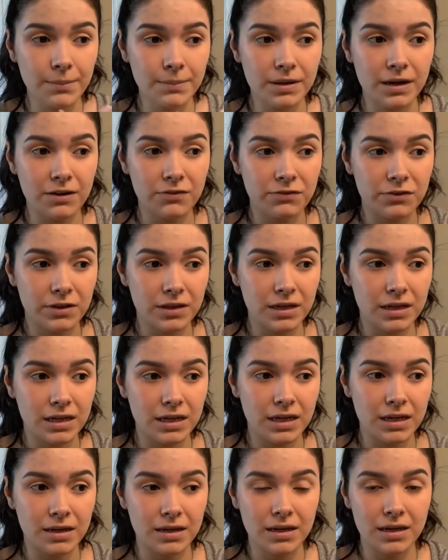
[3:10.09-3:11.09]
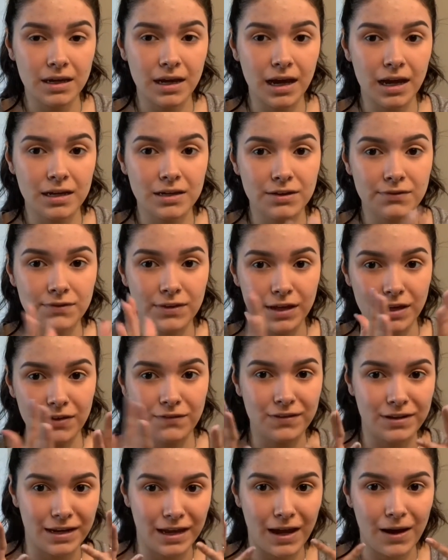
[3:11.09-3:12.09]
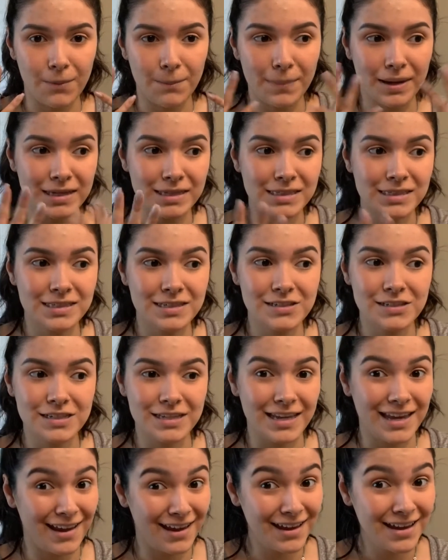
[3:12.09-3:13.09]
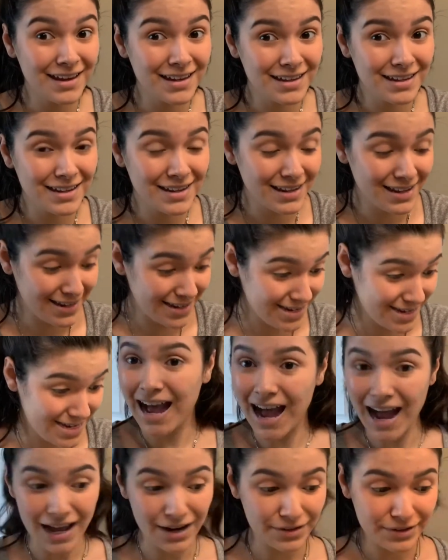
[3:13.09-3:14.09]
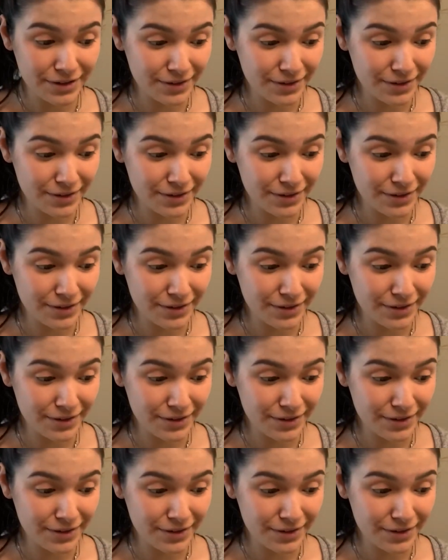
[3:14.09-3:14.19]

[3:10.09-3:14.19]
but I feel like it kind of evened out my skin. I don't